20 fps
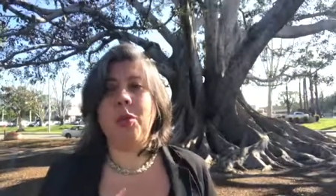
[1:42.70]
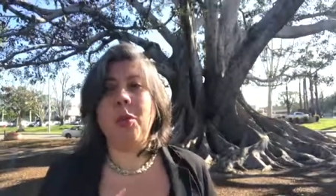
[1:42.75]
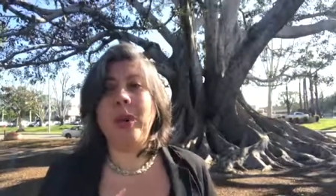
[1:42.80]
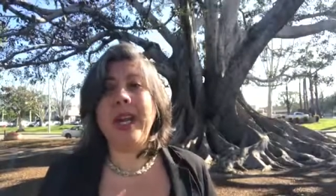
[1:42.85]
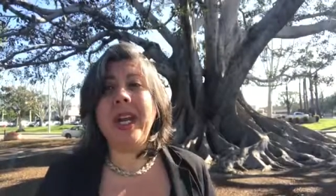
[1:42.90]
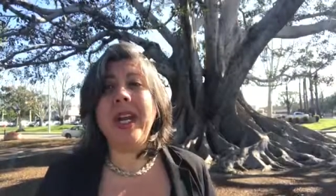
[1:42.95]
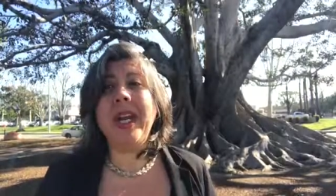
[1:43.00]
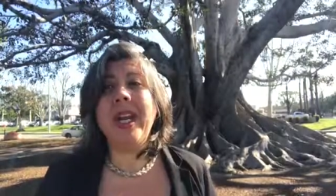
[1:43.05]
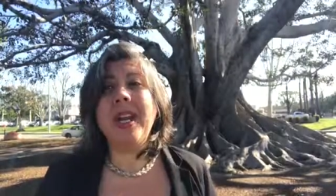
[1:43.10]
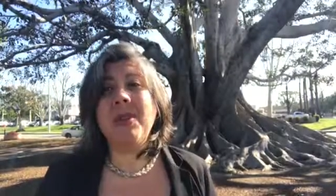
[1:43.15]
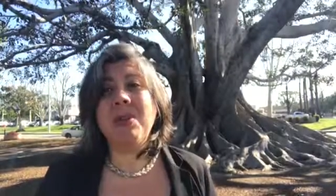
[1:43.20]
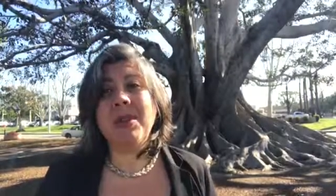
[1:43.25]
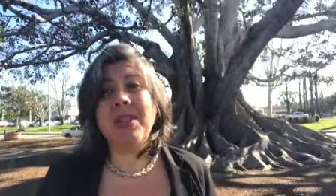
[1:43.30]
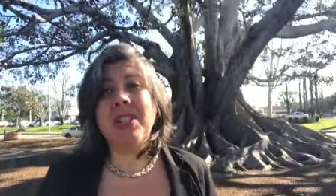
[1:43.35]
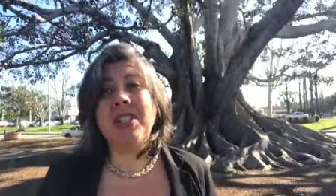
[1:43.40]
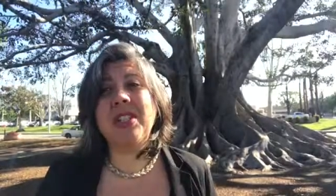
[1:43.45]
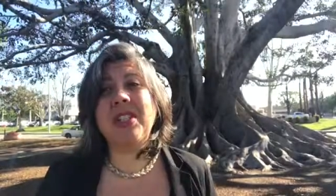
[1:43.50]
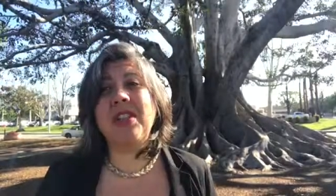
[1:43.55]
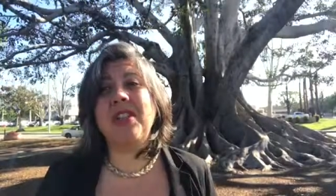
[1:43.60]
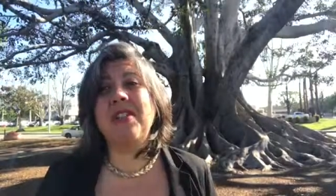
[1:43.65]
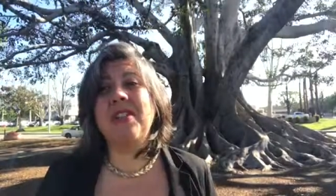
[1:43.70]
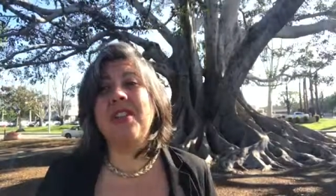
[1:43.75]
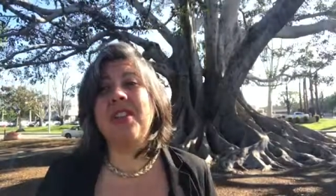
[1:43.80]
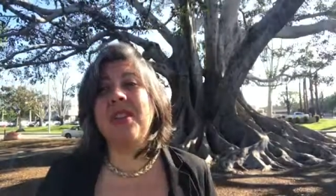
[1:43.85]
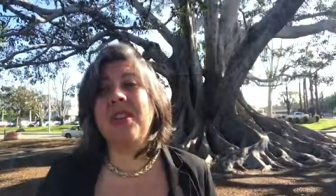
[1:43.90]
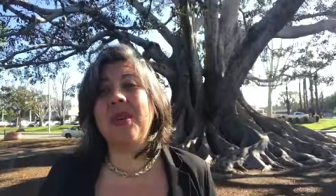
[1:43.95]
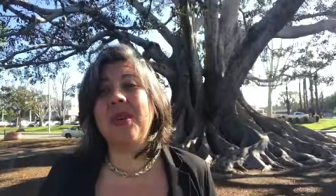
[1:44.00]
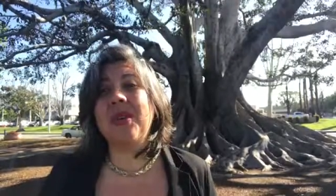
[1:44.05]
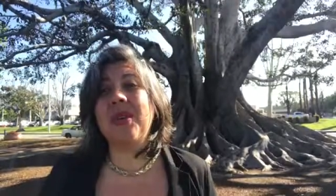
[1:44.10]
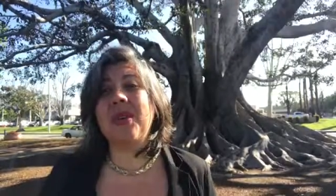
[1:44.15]
We will serve the
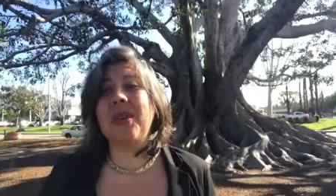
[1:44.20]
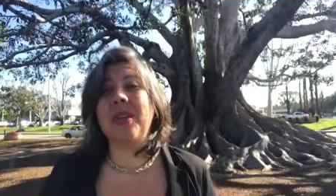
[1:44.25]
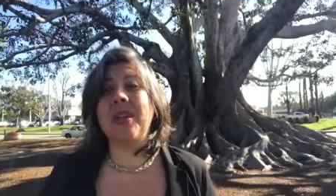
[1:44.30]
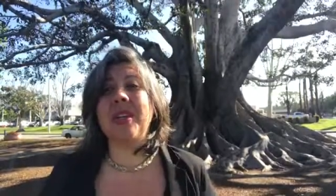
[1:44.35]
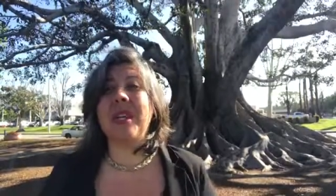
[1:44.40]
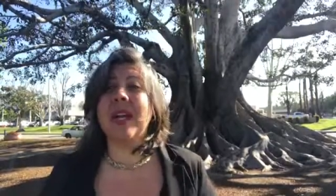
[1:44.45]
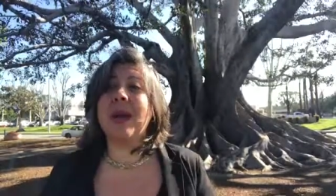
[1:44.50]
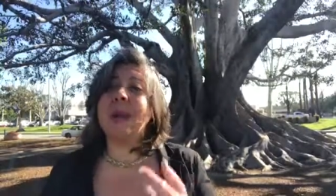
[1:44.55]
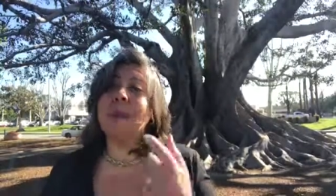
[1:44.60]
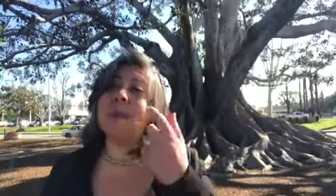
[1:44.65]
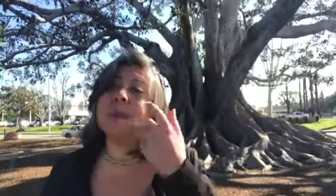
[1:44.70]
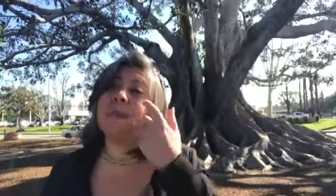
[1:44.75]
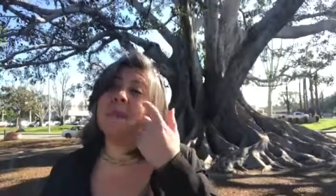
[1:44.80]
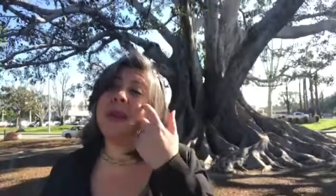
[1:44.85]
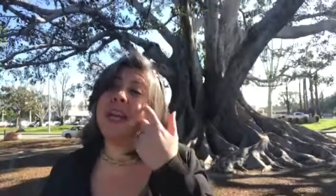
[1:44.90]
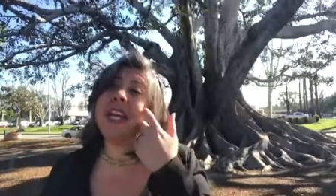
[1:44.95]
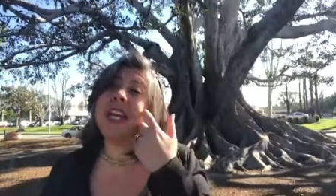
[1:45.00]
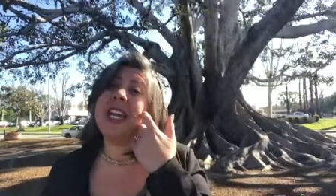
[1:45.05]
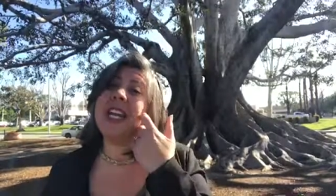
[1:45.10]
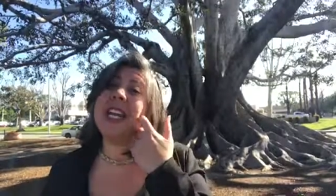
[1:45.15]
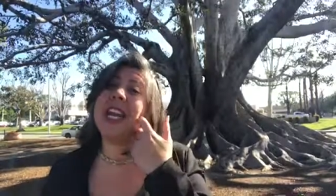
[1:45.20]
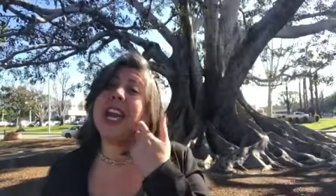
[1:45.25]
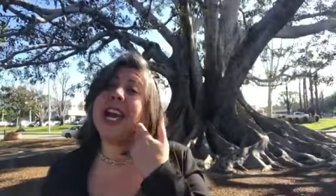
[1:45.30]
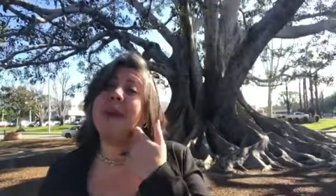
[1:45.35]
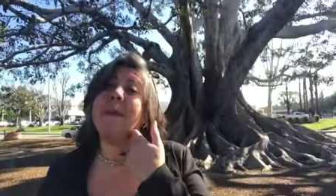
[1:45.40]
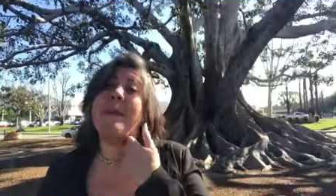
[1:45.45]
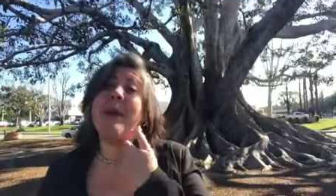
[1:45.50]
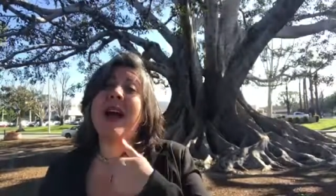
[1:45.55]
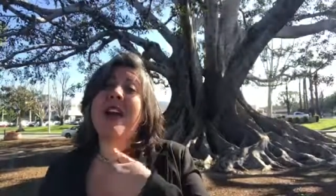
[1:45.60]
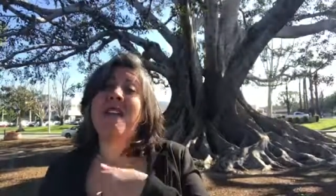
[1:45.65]
Lord, me
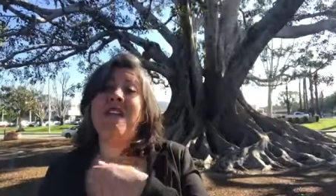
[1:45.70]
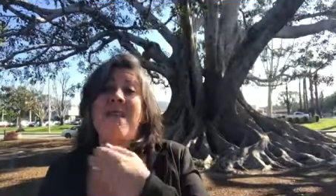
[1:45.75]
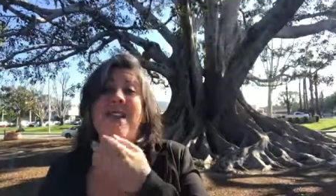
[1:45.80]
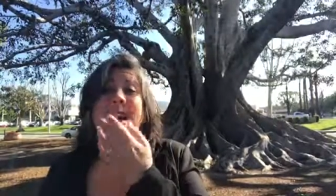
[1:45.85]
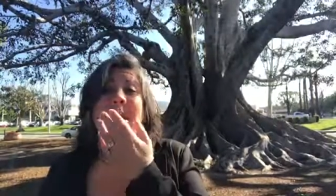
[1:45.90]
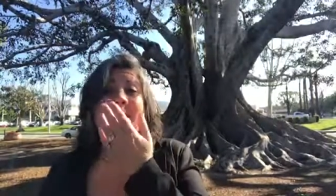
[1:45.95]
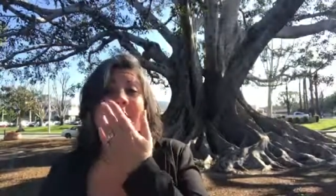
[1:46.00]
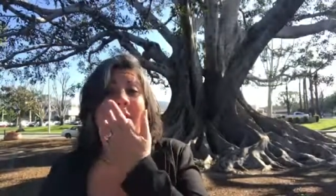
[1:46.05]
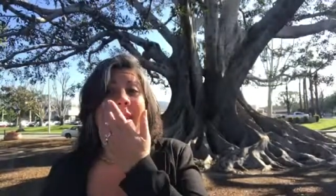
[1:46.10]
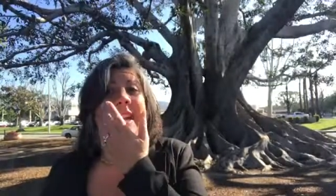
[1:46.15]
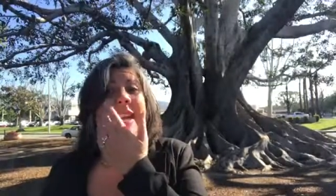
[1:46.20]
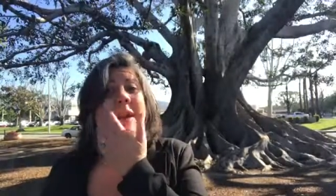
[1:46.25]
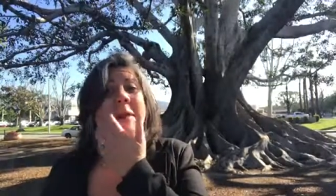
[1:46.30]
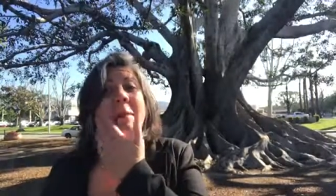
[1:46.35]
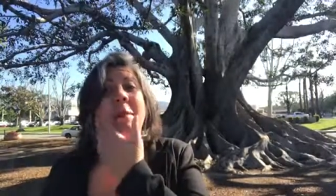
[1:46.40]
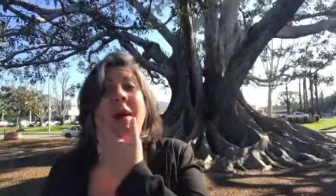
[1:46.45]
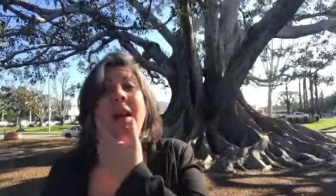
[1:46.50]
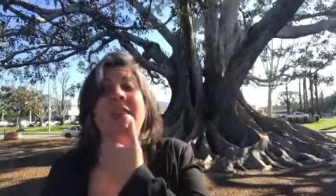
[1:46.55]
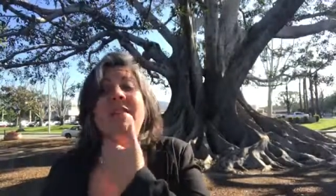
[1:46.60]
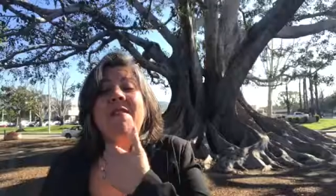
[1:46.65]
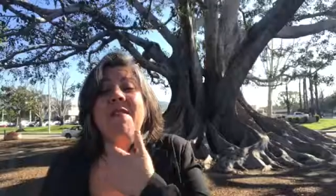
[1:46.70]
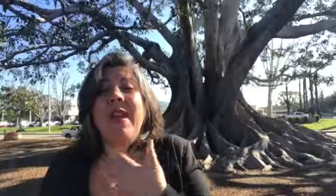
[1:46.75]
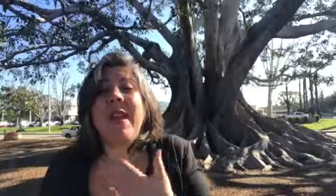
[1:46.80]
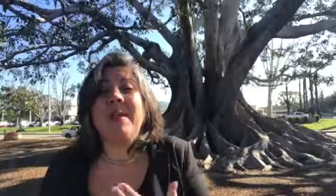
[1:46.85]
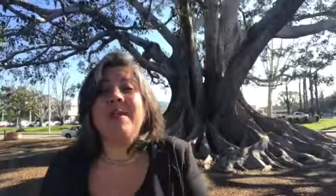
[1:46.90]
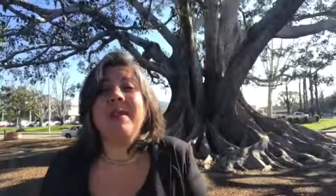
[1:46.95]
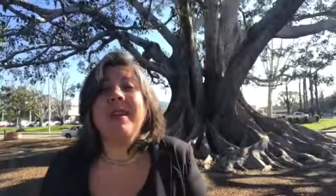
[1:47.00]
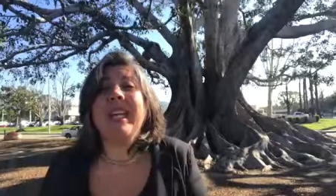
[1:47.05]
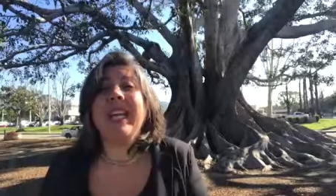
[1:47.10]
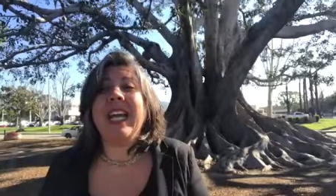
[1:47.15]
and my family, my
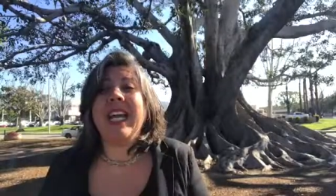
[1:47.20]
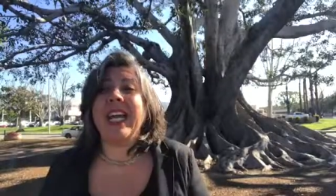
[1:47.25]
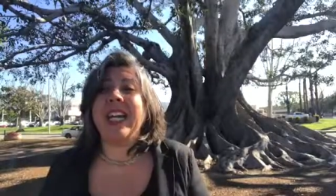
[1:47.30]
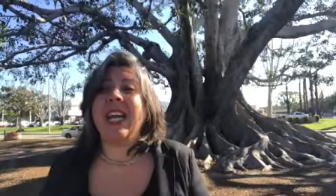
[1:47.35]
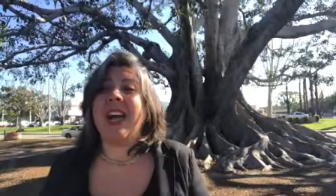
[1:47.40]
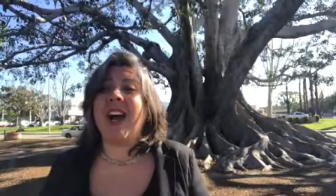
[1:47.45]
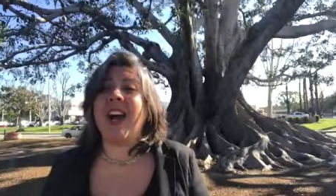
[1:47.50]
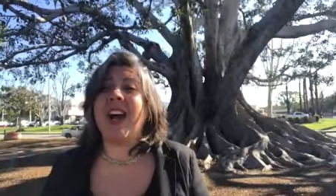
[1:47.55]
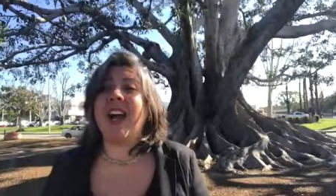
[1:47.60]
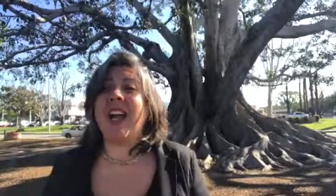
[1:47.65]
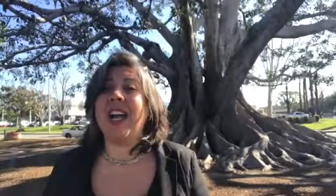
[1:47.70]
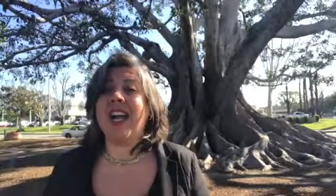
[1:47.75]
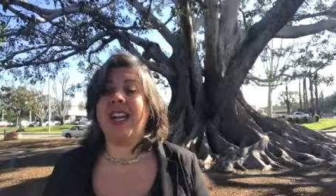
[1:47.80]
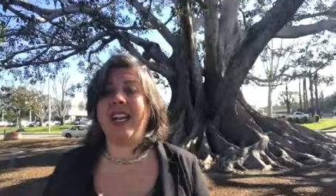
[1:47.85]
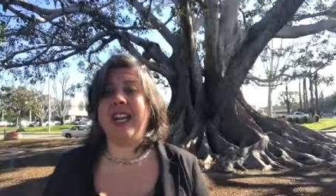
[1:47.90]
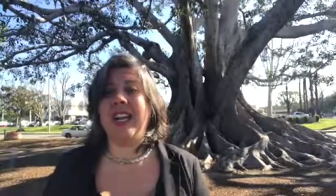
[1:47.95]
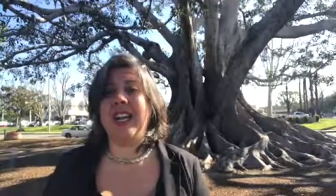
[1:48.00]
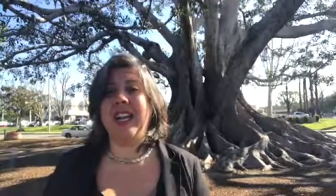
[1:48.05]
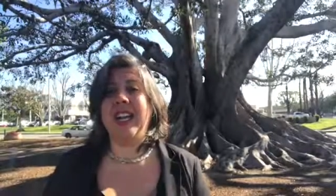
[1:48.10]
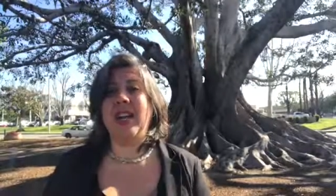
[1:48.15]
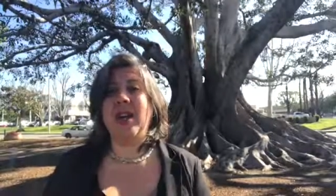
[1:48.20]
family and I.